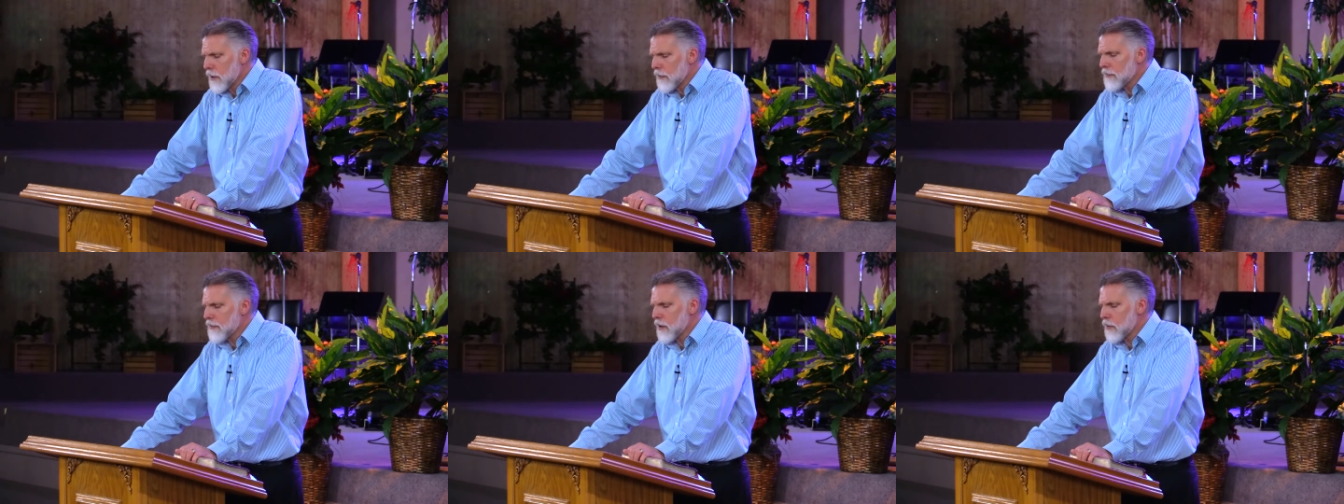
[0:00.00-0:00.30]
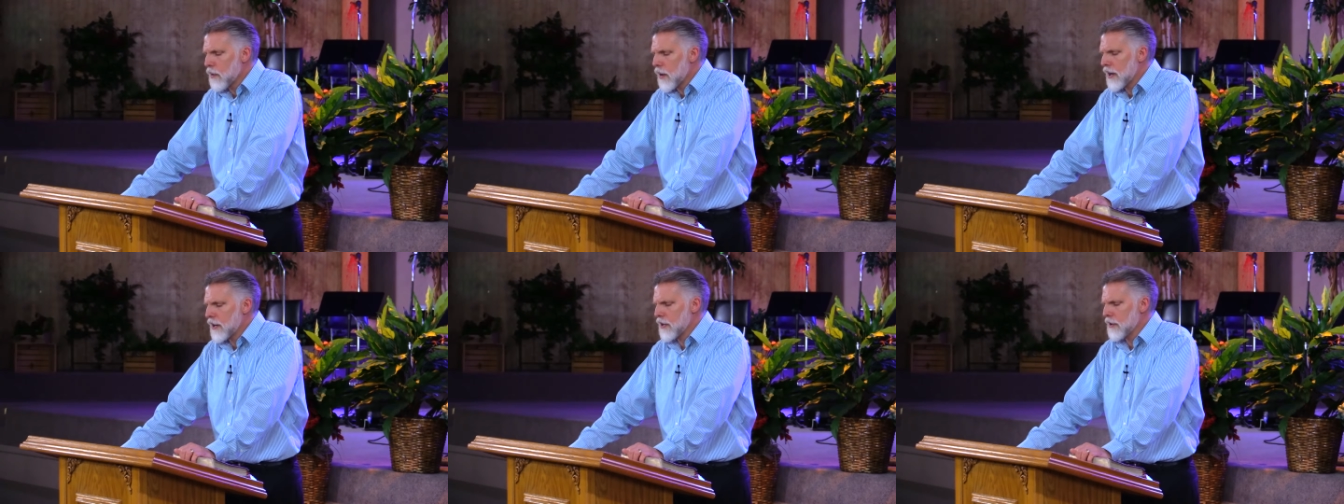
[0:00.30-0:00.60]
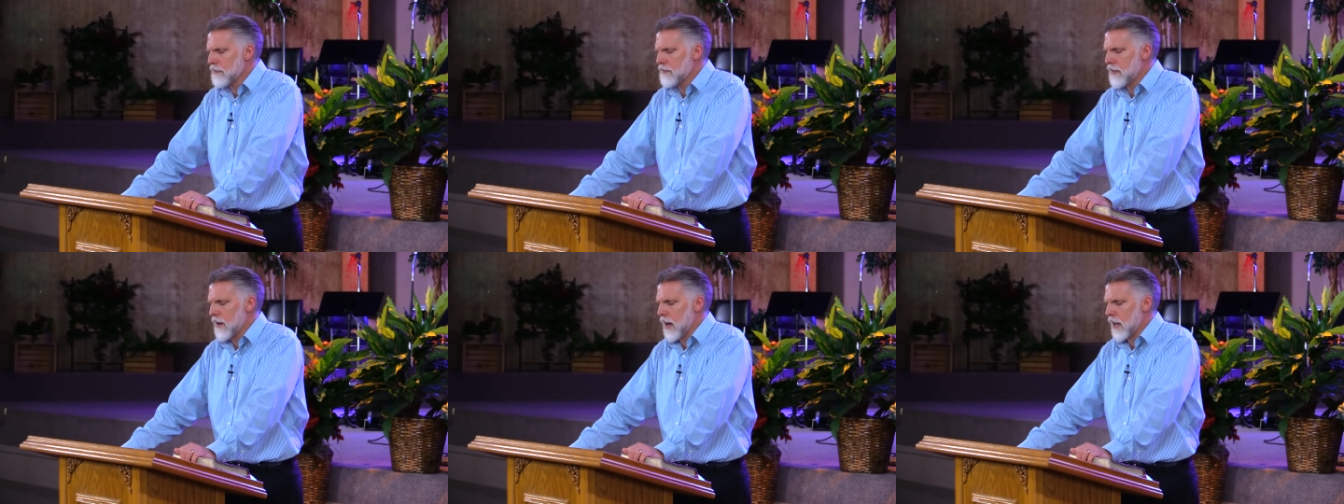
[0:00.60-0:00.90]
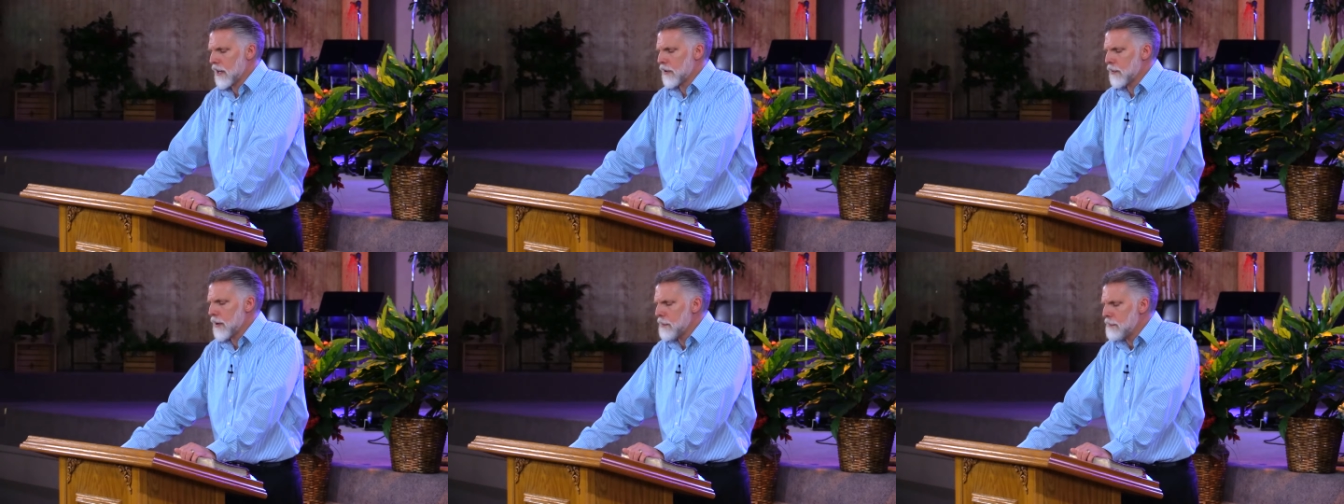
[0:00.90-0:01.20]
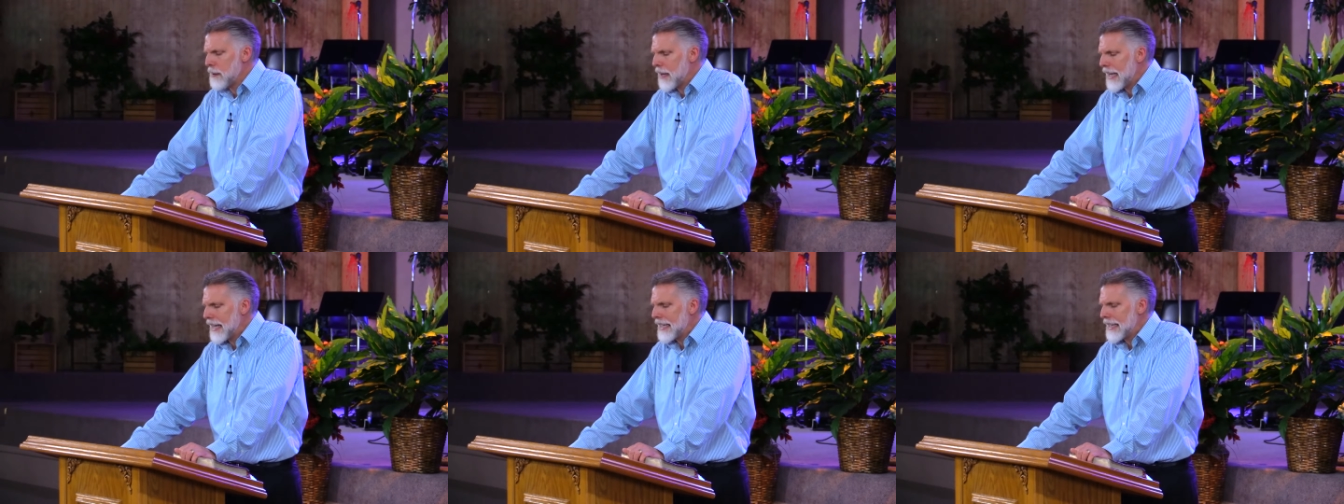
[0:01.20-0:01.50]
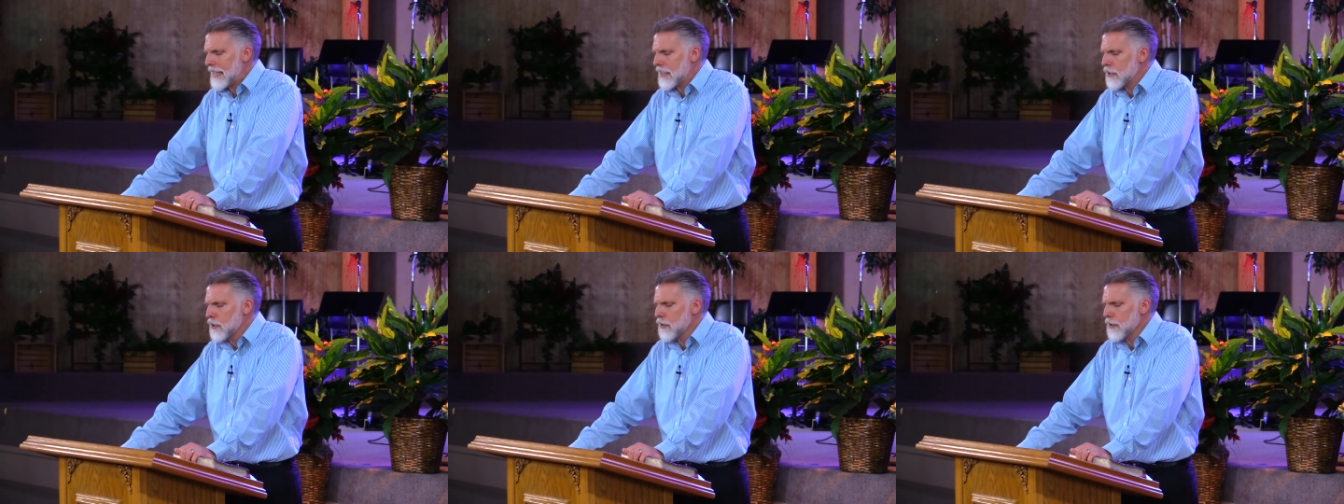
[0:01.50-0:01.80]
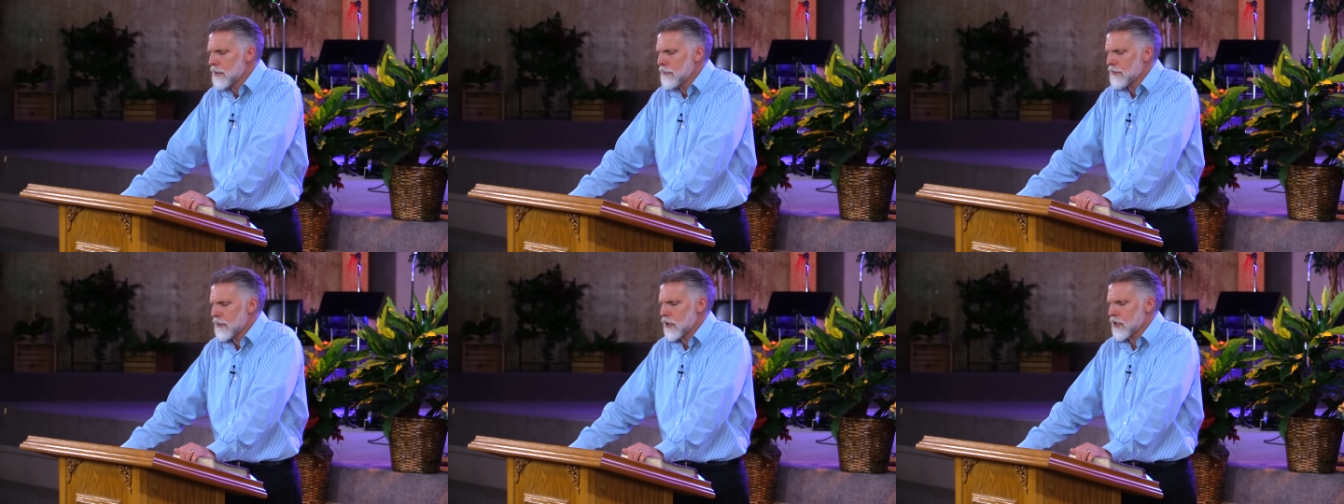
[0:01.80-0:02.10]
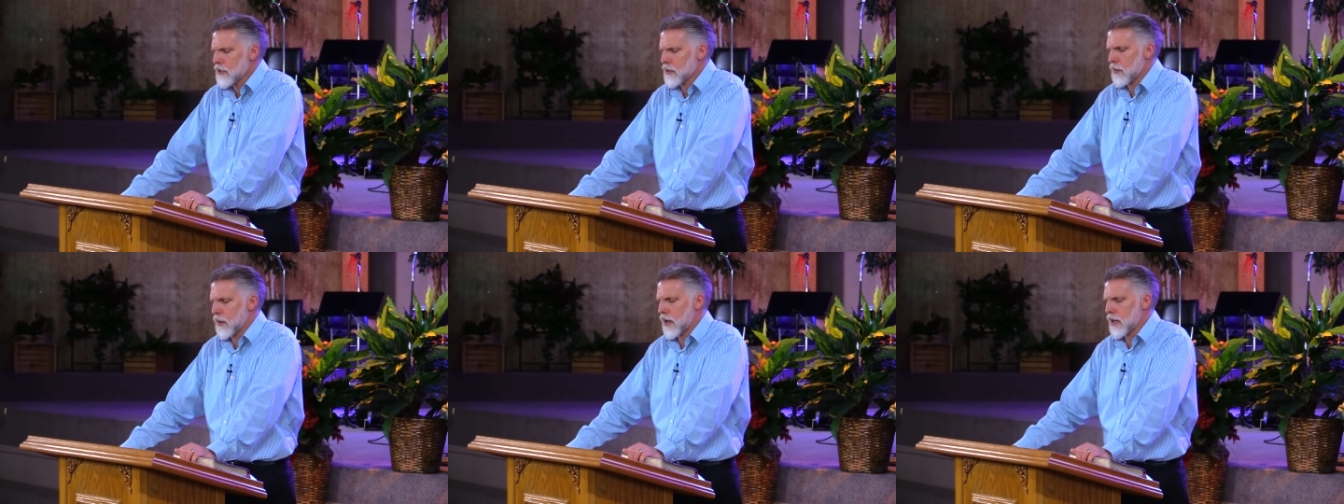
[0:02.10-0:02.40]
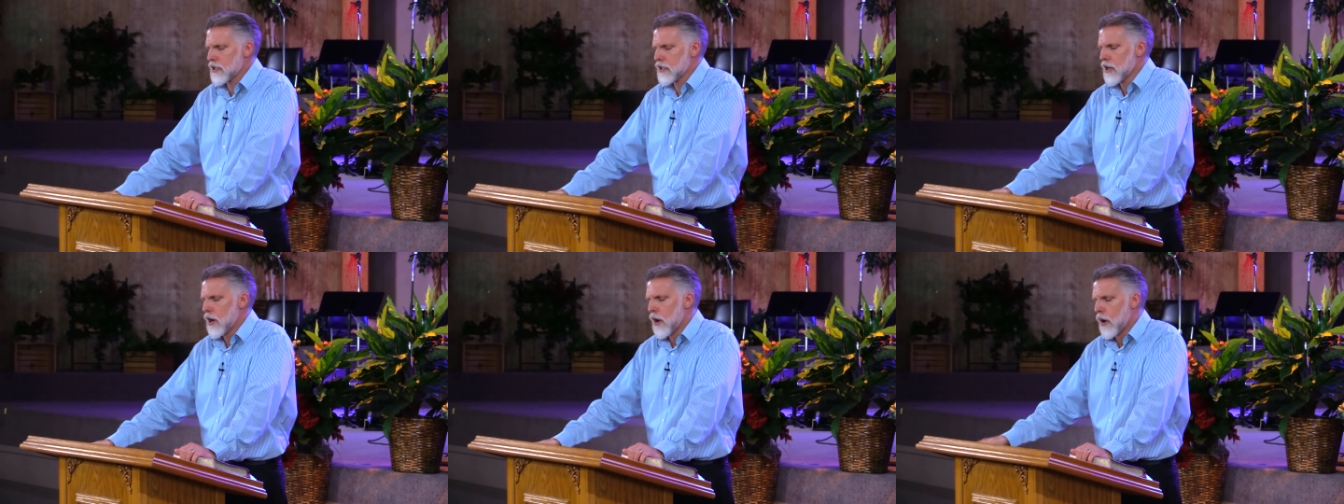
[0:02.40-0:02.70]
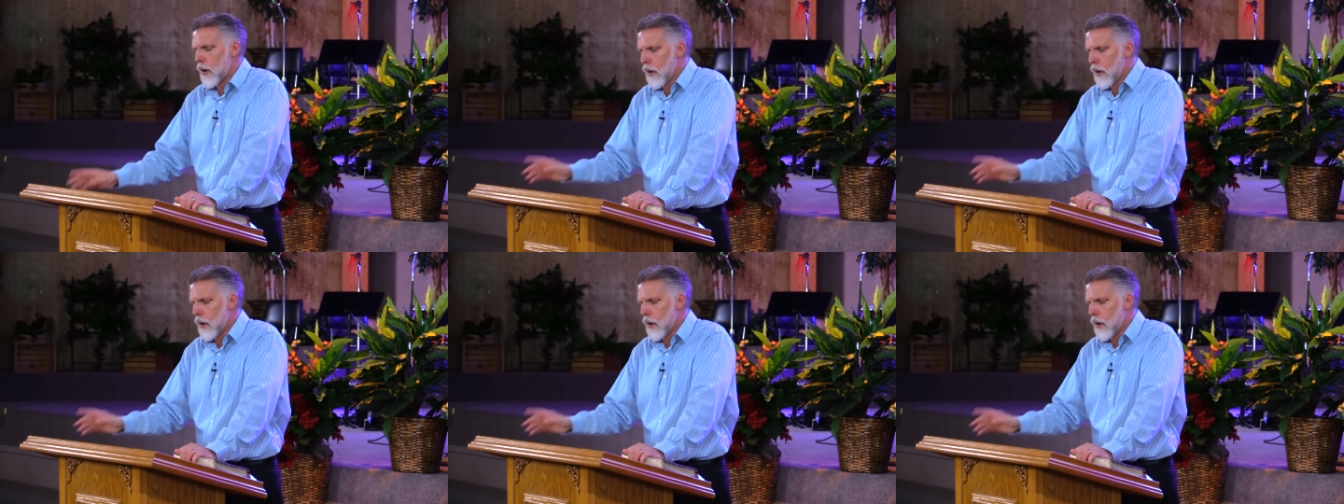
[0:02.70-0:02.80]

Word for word: from where you've fallen, repent and do the first works,